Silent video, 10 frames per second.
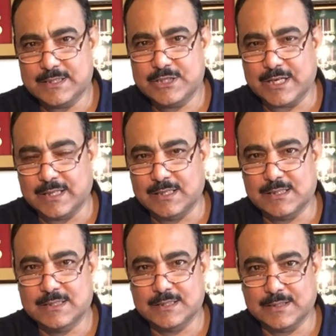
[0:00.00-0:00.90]

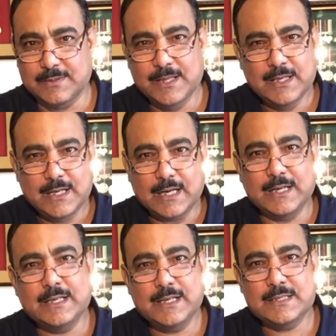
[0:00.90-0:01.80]
channels
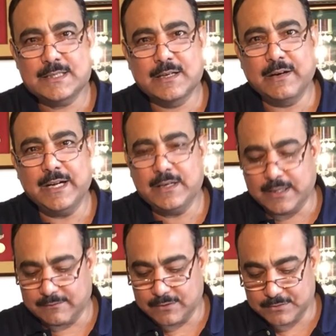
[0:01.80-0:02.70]
under its green
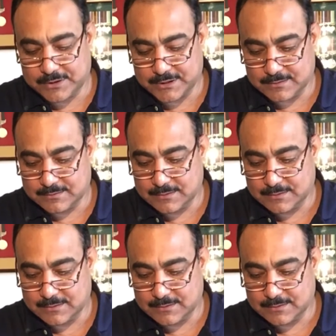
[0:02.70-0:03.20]
revolution.